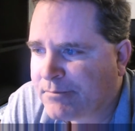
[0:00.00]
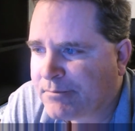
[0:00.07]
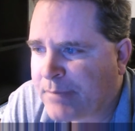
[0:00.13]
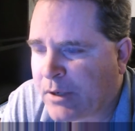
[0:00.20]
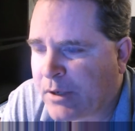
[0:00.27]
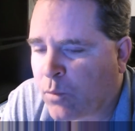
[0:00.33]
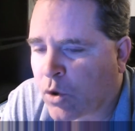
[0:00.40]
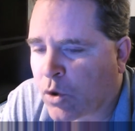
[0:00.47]

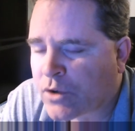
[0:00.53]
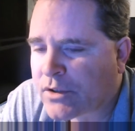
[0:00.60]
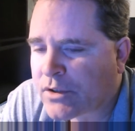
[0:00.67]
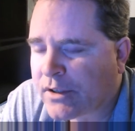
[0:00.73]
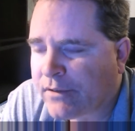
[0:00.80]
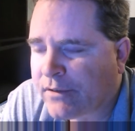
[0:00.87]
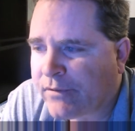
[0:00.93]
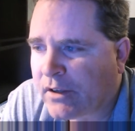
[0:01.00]
be worse
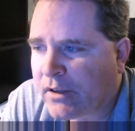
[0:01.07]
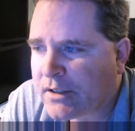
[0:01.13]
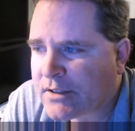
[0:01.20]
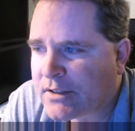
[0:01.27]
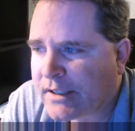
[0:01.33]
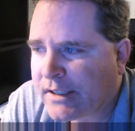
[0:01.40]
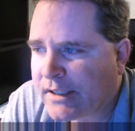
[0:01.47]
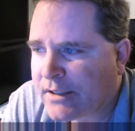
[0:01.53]
than the
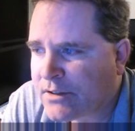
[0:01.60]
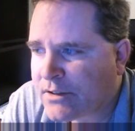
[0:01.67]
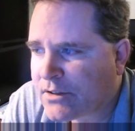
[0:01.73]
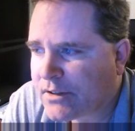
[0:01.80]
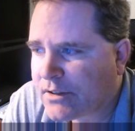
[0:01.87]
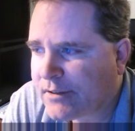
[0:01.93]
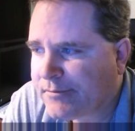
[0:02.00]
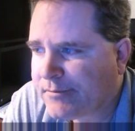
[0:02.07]

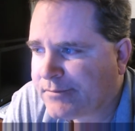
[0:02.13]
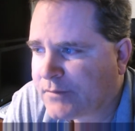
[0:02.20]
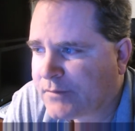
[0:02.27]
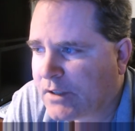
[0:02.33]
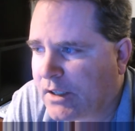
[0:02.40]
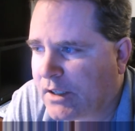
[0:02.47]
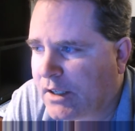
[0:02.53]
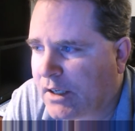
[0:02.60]
Philistines,
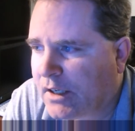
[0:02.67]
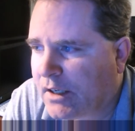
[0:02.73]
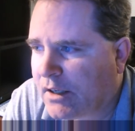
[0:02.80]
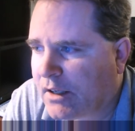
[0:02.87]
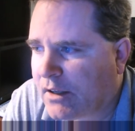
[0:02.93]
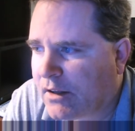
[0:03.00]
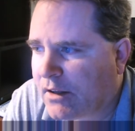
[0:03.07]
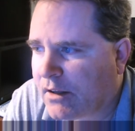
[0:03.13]

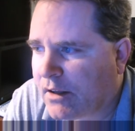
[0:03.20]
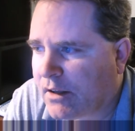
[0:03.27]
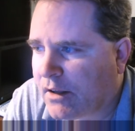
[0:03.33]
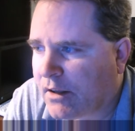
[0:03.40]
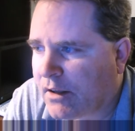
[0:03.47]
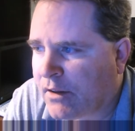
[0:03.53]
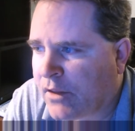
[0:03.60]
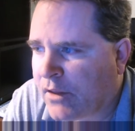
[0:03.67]

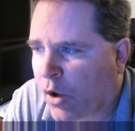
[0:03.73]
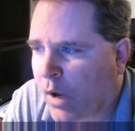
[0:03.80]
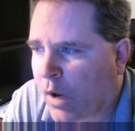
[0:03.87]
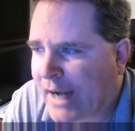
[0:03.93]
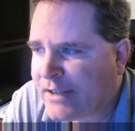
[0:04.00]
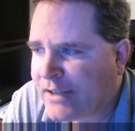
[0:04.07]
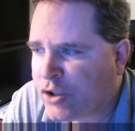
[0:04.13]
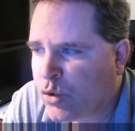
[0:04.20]
though
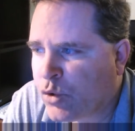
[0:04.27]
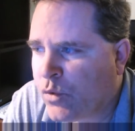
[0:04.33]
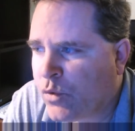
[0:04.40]
I do